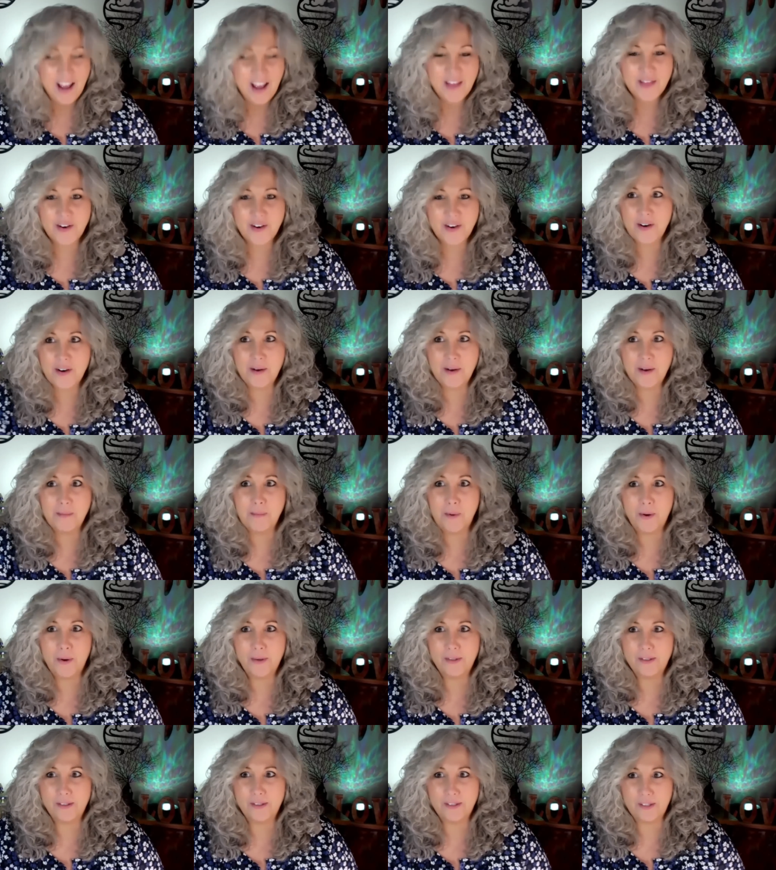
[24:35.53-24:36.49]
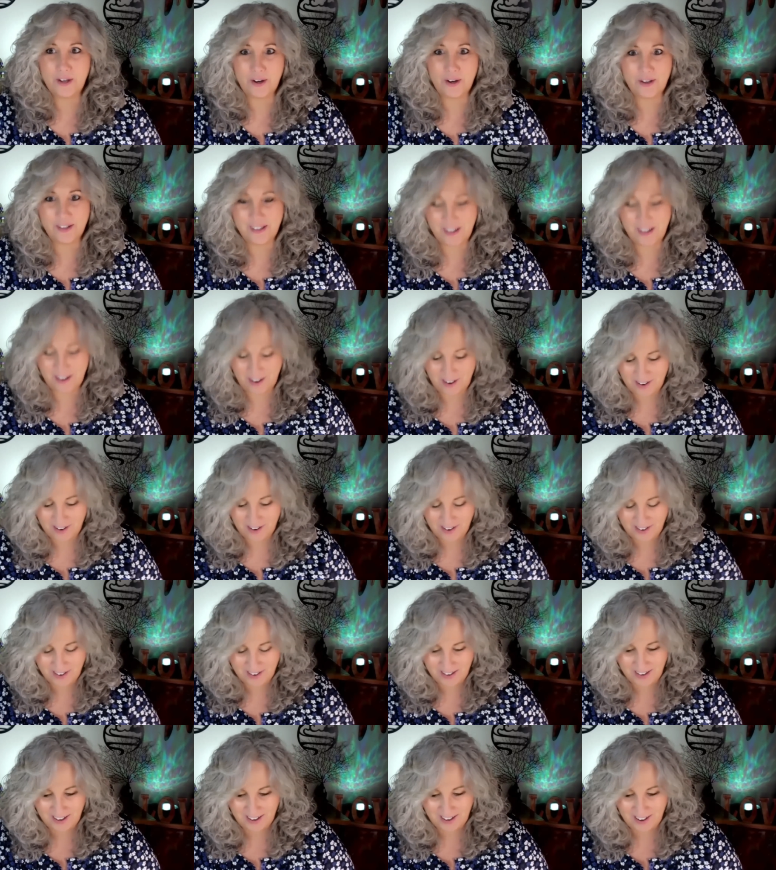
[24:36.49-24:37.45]
Their emotions
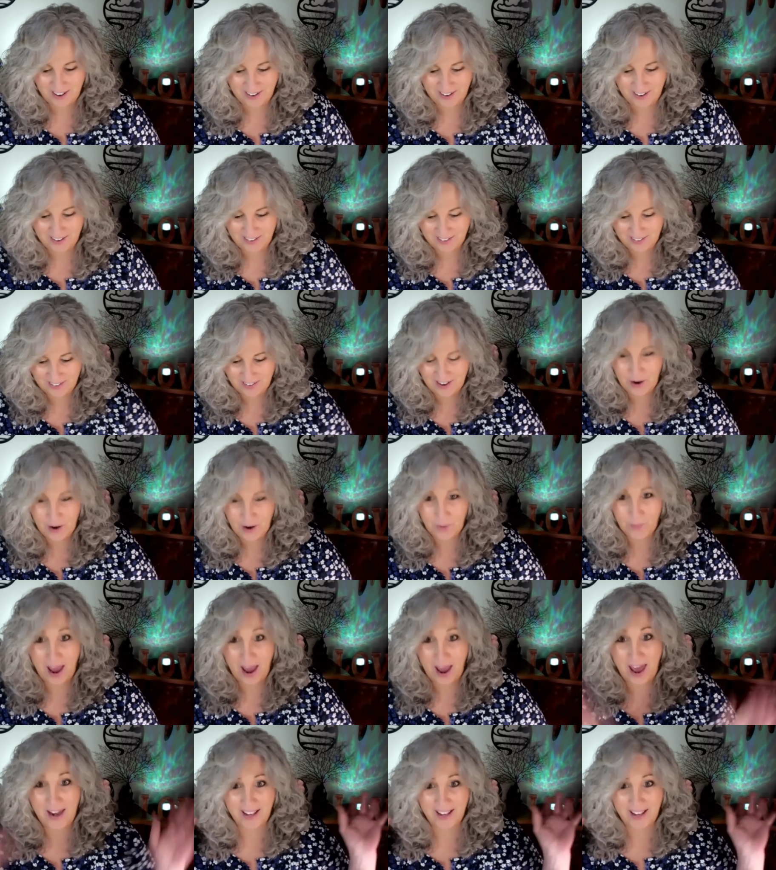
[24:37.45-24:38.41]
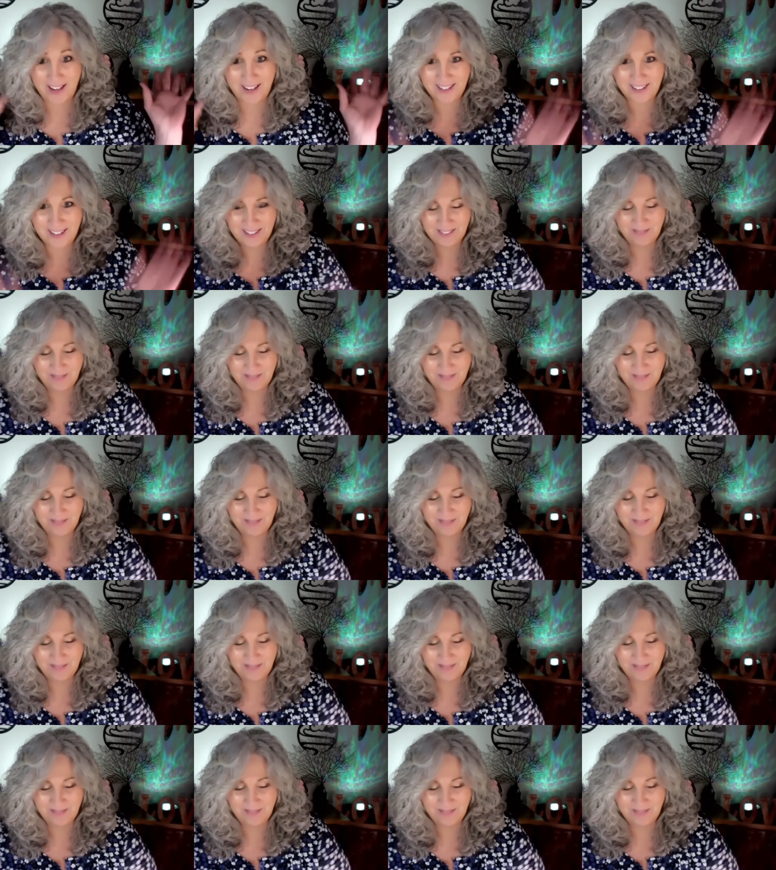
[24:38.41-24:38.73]
are erratic.